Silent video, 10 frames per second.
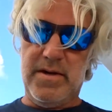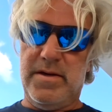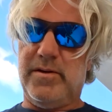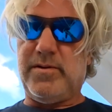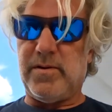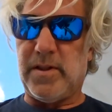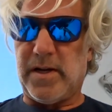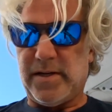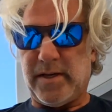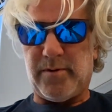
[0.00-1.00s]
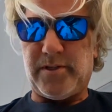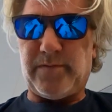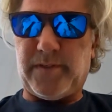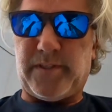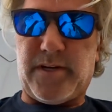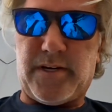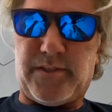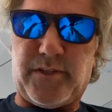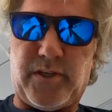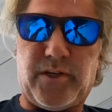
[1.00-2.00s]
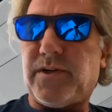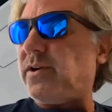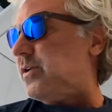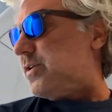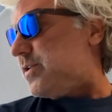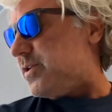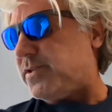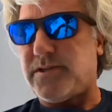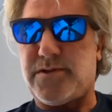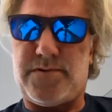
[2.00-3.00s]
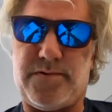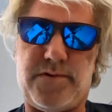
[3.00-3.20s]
you could do a lot of damage if it's not secured. So